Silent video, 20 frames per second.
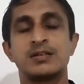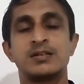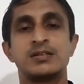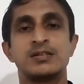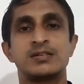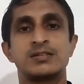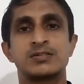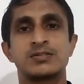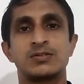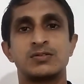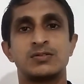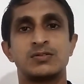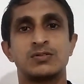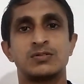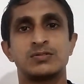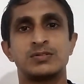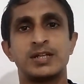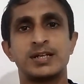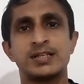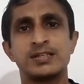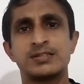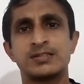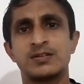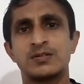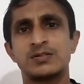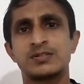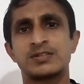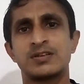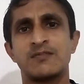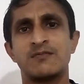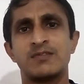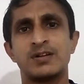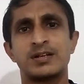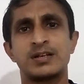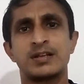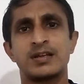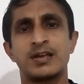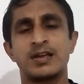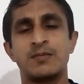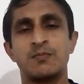So that is not somewhat
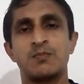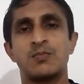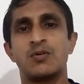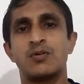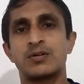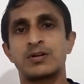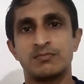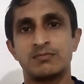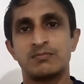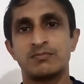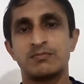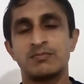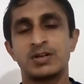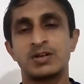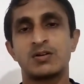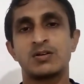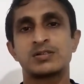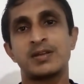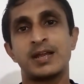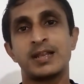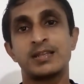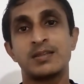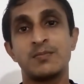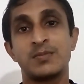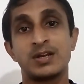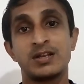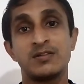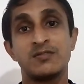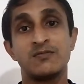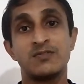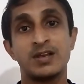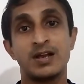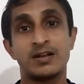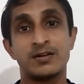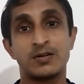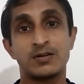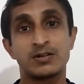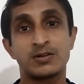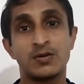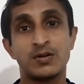important because at the beginning we are
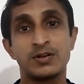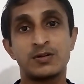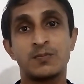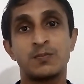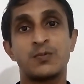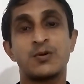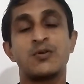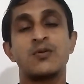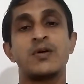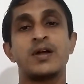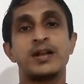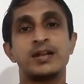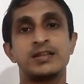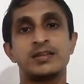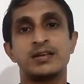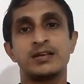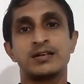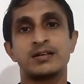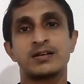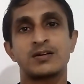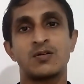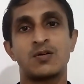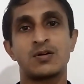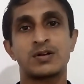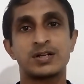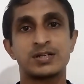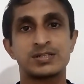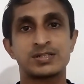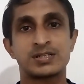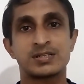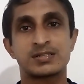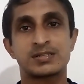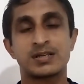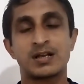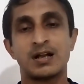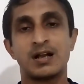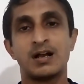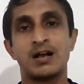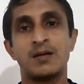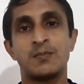not going to prove anything. Quotations
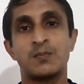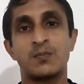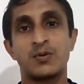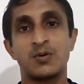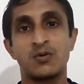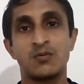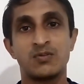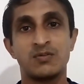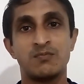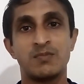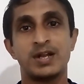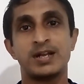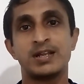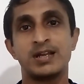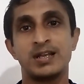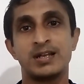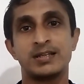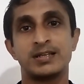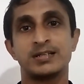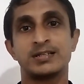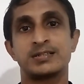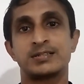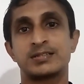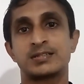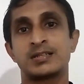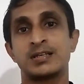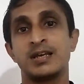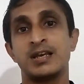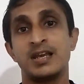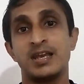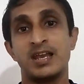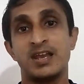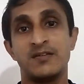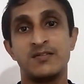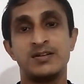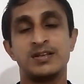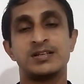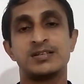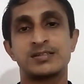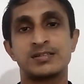are proving materials,
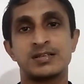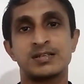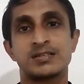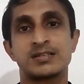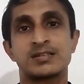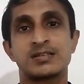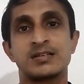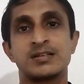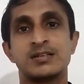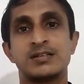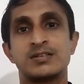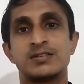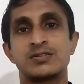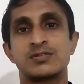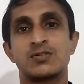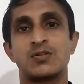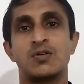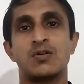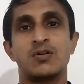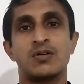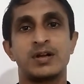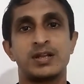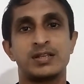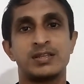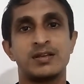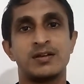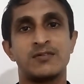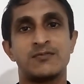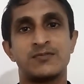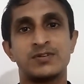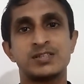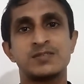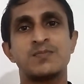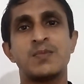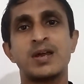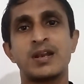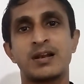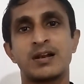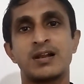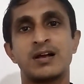evidences. So in the first
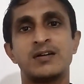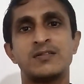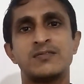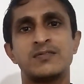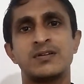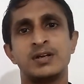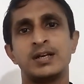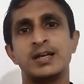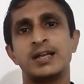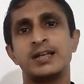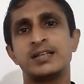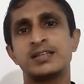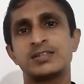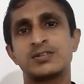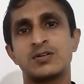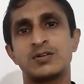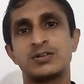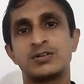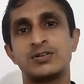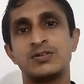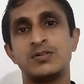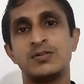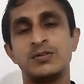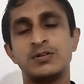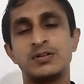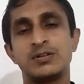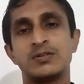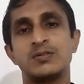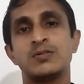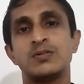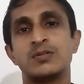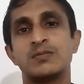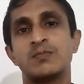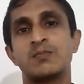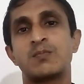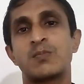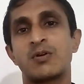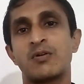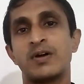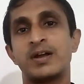paragraph, it is not good to
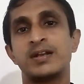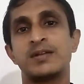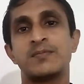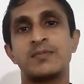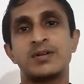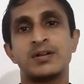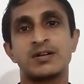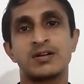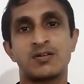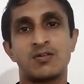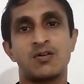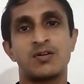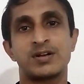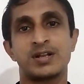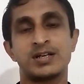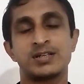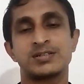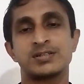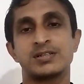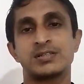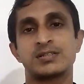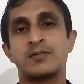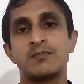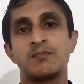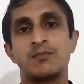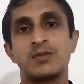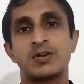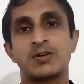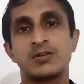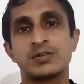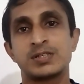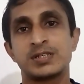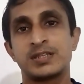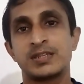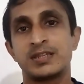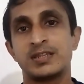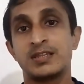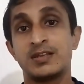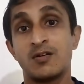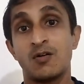provide quotations because in
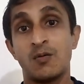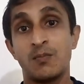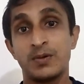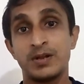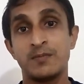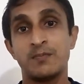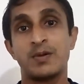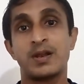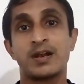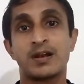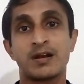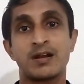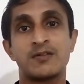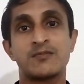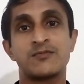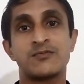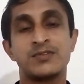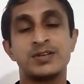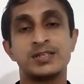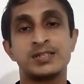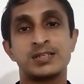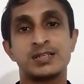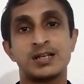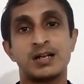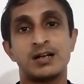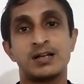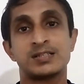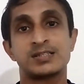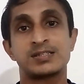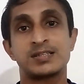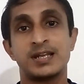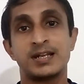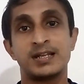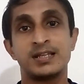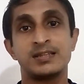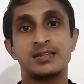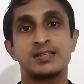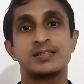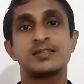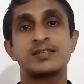the opening paragraph we are setting
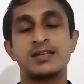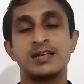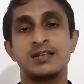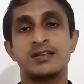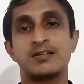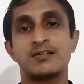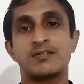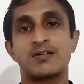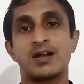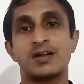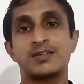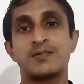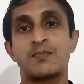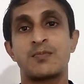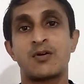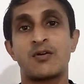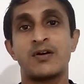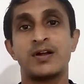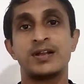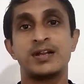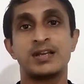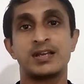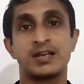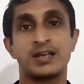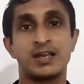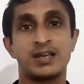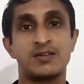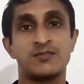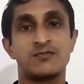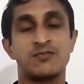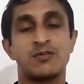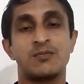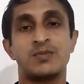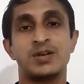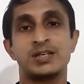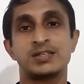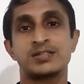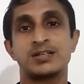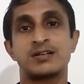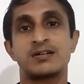the scene, rather providing
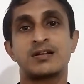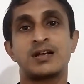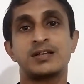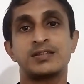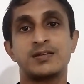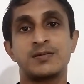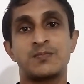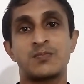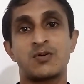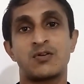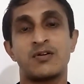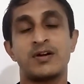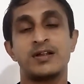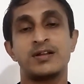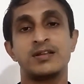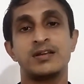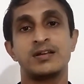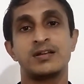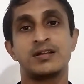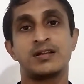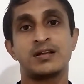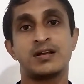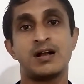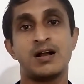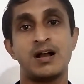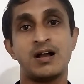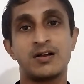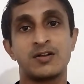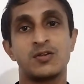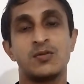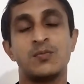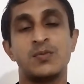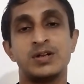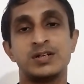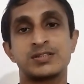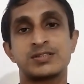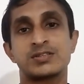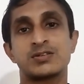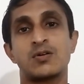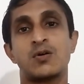information, rather providing
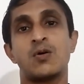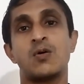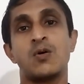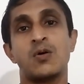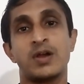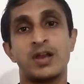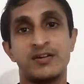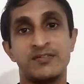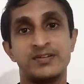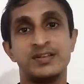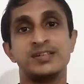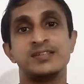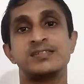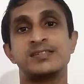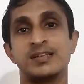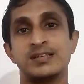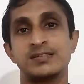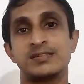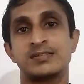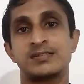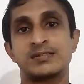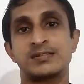arguments or evidences.